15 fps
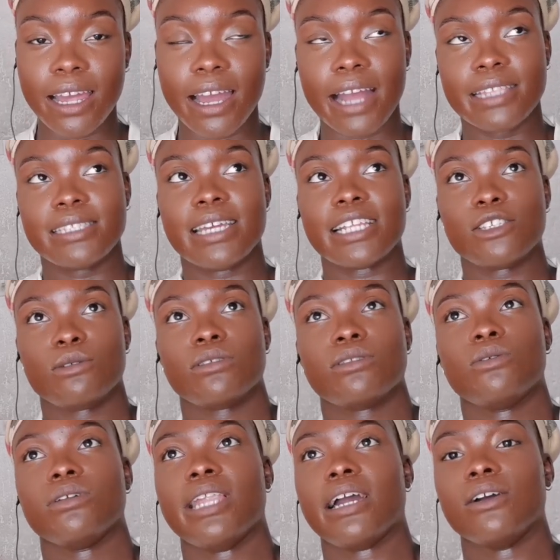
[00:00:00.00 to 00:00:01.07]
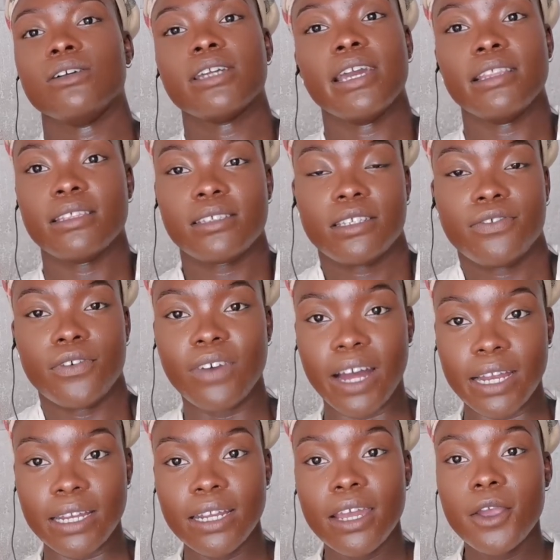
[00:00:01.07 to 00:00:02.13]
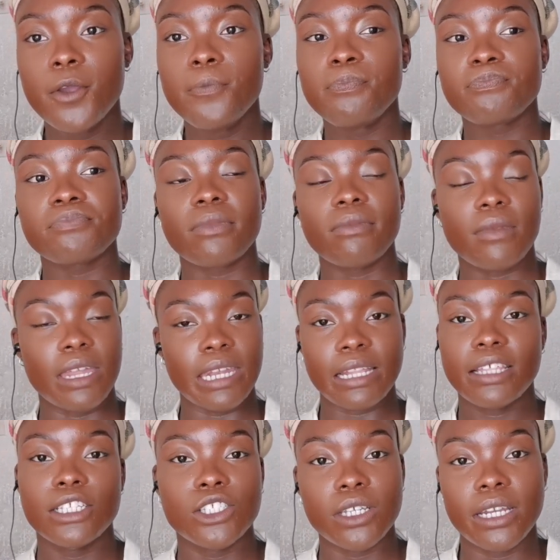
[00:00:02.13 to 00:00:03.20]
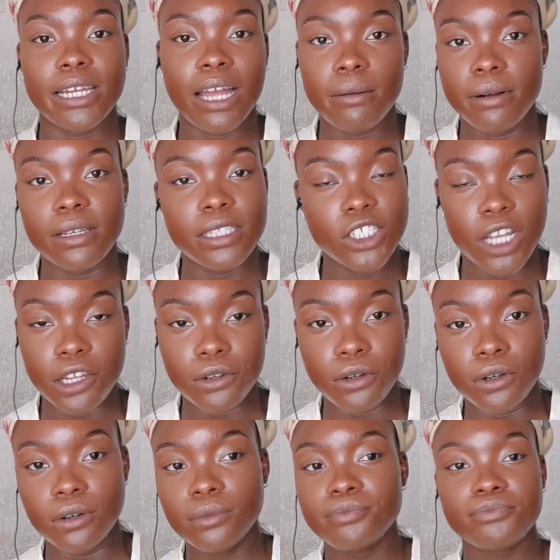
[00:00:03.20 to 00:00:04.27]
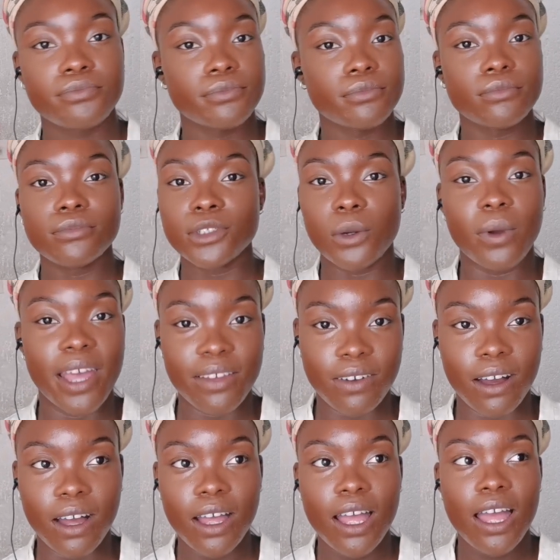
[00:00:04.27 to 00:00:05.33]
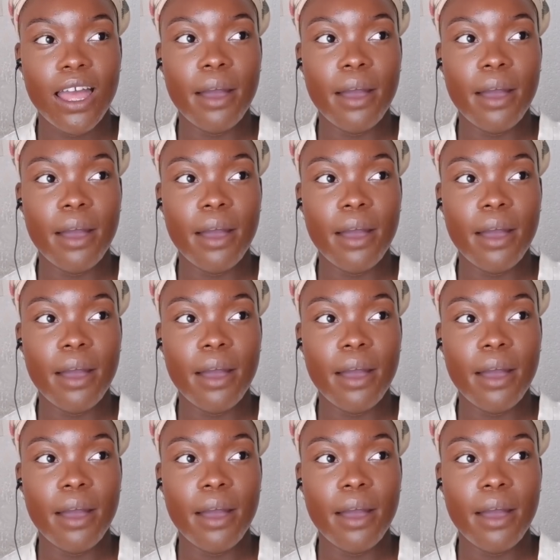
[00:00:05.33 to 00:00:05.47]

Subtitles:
Like, I just thought like, okay, this is for fun, nothing's gonna come out of the channel, whatever.